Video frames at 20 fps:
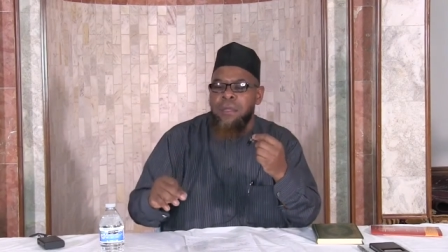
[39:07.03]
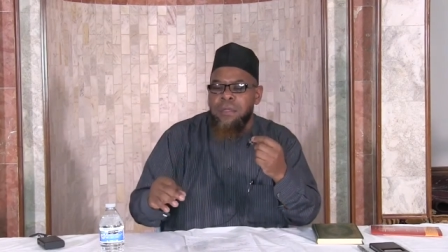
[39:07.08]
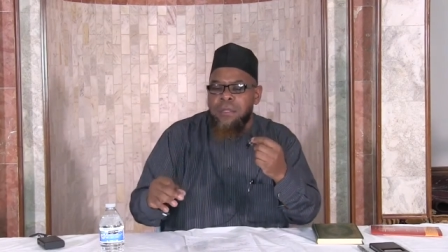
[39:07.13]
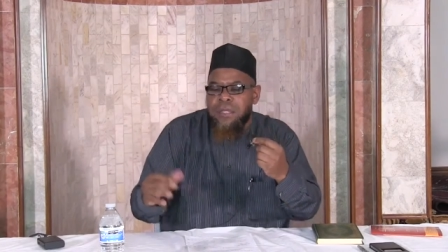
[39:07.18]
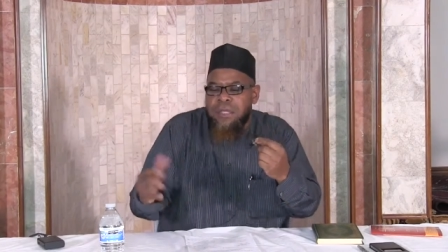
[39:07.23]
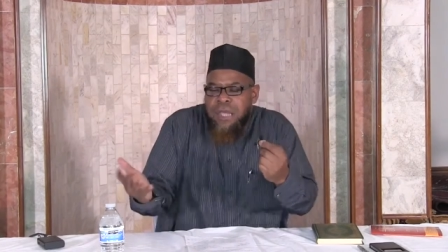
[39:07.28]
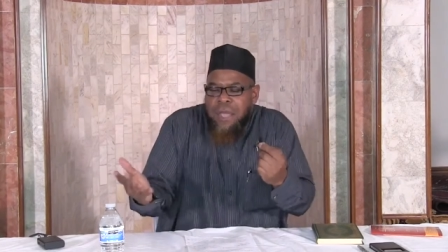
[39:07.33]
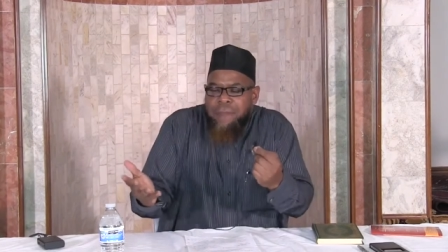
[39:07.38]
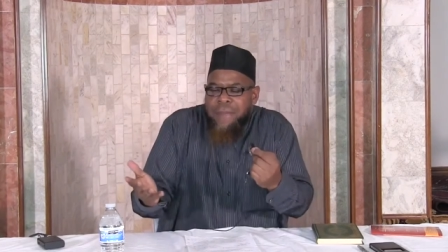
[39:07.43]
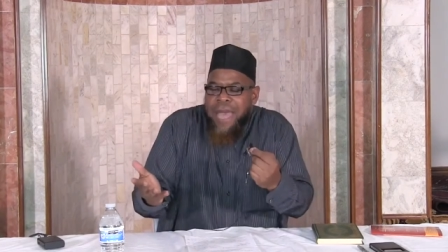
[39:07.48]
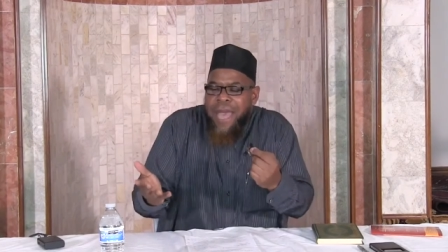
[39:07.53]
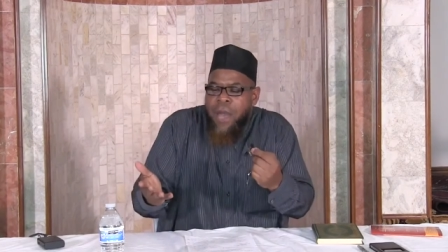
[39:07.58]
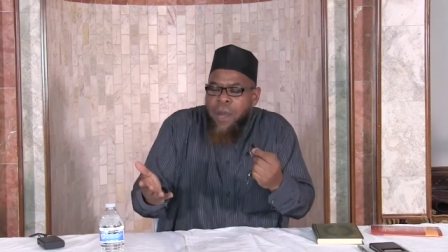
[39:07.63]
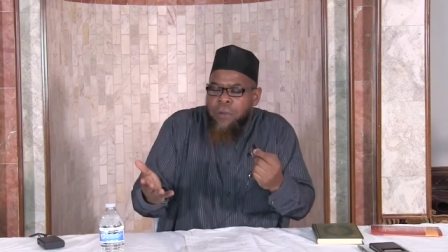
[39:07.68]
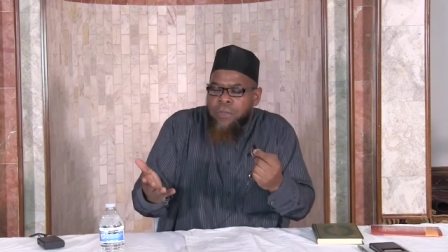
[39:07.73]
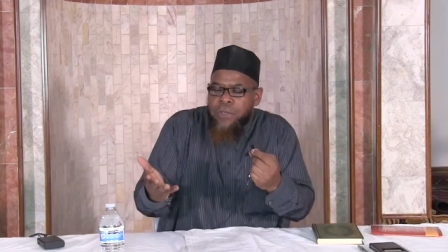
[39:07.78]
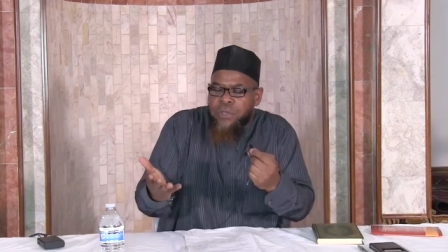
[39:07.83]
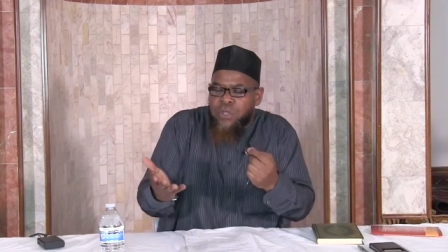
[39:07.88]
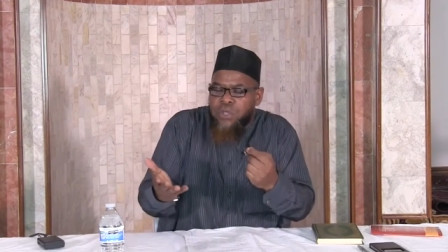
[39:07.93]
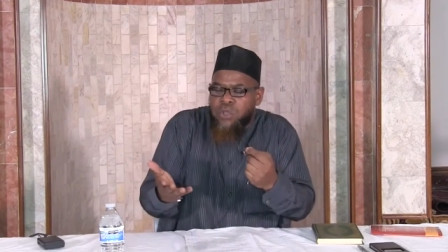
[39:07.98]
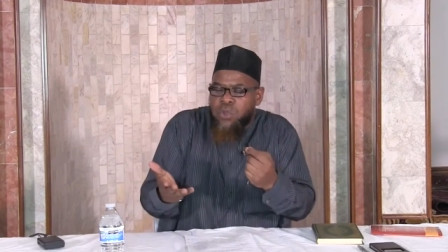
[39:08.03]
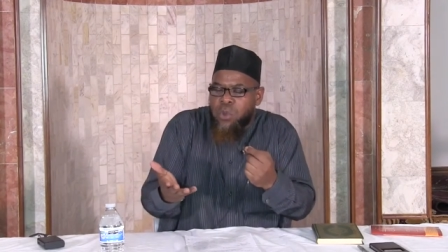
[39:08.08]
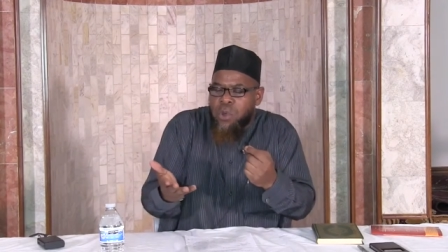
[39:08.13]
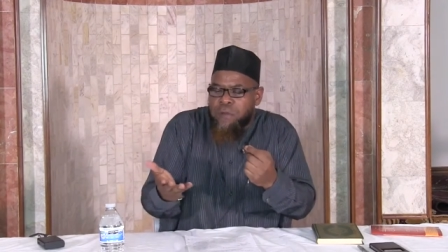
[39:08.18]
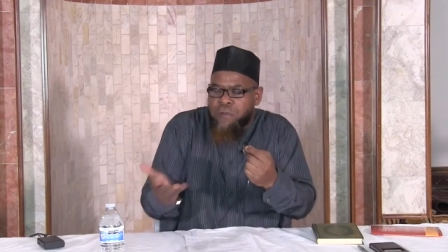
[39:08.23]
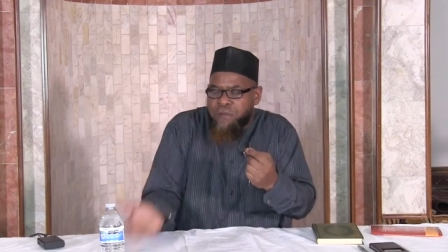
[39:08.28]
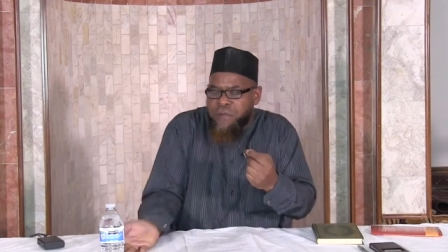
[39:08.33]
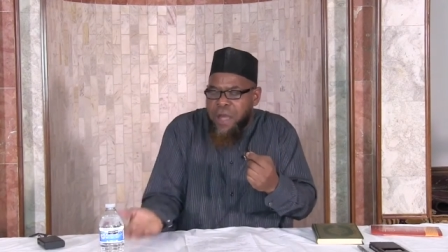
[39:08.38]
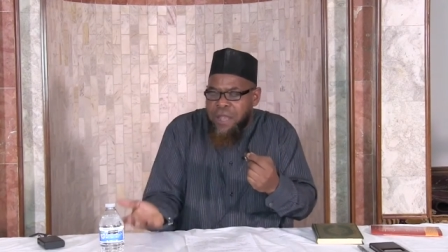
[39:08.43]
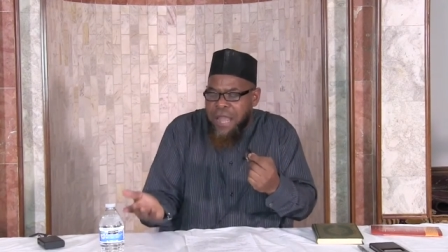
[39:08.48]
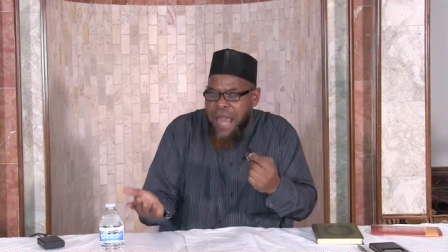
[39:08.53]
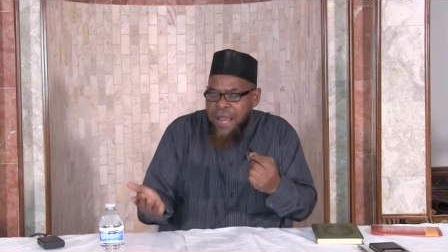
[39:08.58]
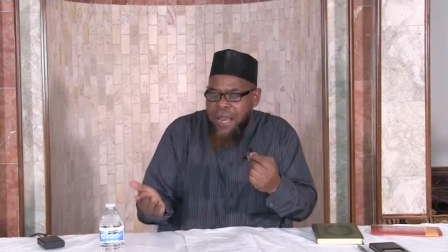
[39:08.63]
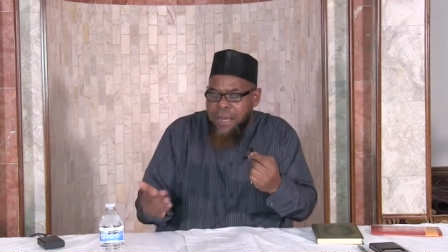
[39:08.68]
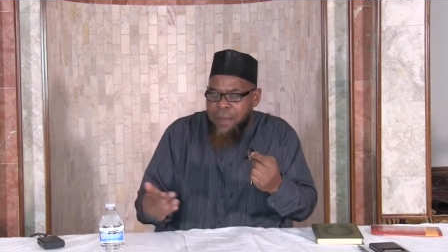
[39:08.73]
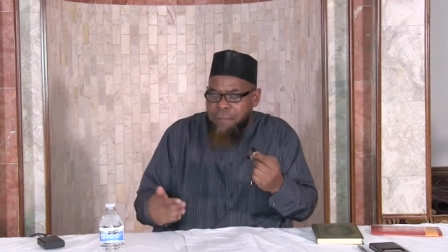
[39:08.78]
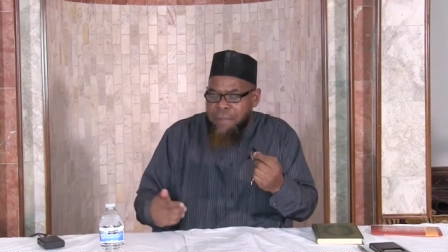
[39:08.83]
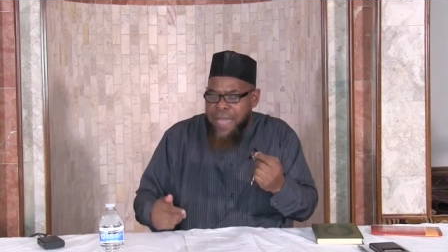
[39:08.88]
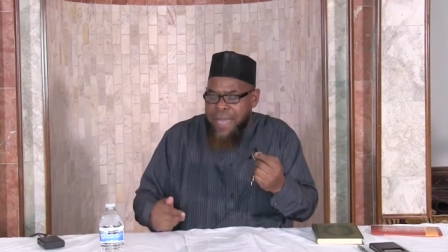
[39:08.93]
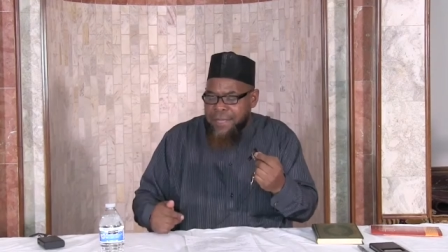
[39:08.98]
Somehow the sword fell
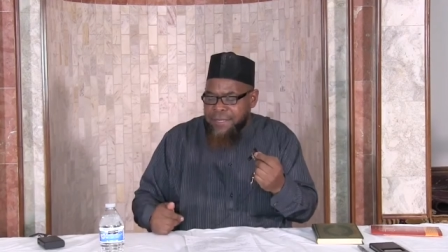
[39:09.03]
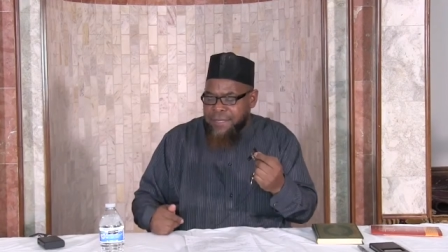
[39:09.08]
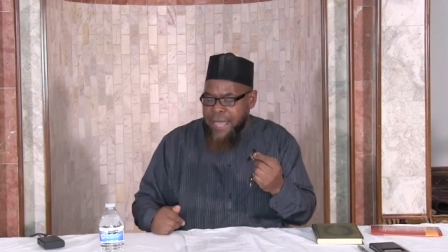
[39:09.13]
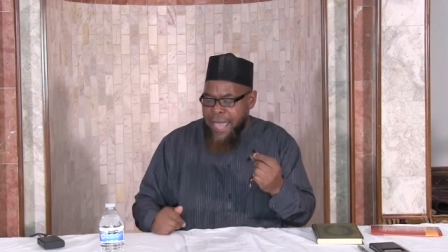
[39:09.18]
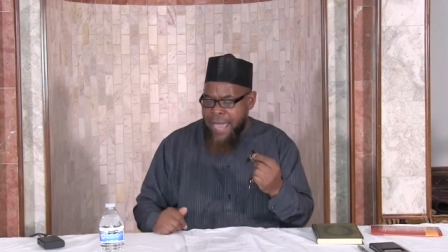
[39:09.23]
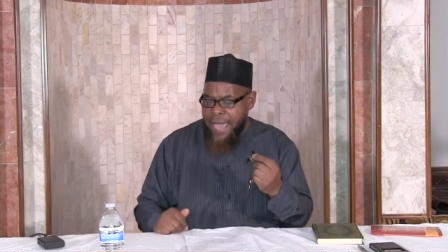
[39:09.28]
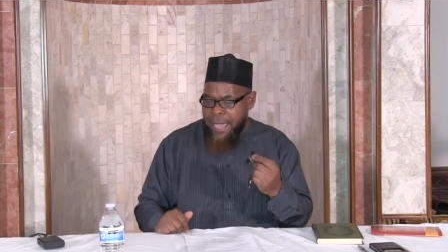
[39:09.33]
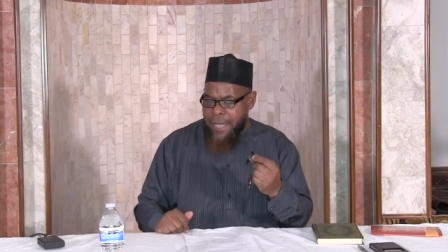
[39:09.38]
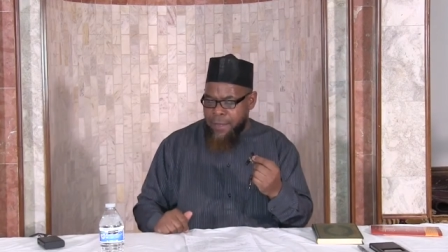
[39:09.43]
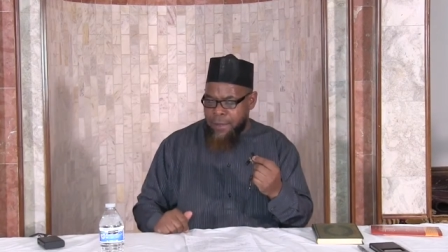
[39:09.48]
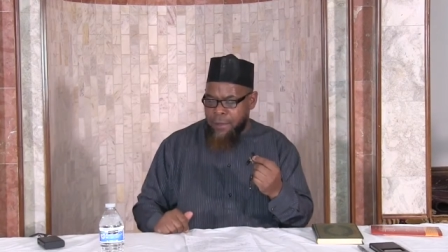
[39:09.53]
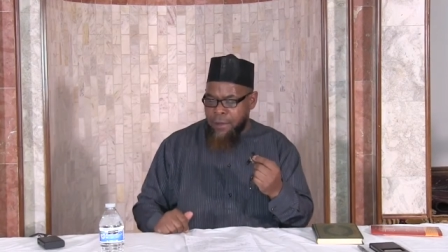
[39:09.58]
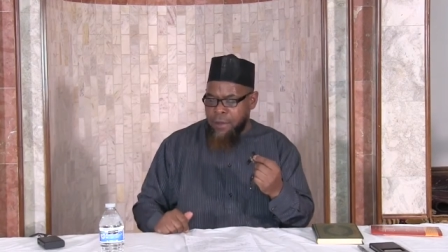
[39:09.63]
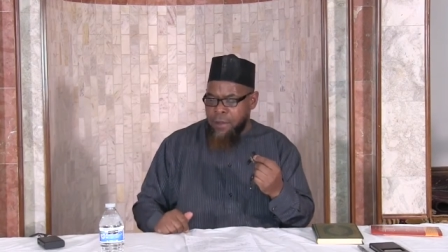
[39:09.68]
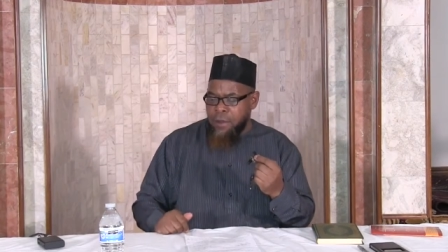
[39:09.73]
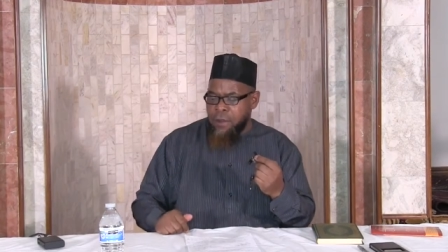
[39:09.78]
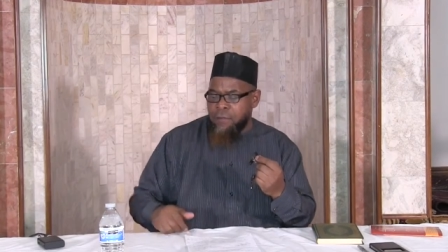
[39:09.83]
out of the man's hand.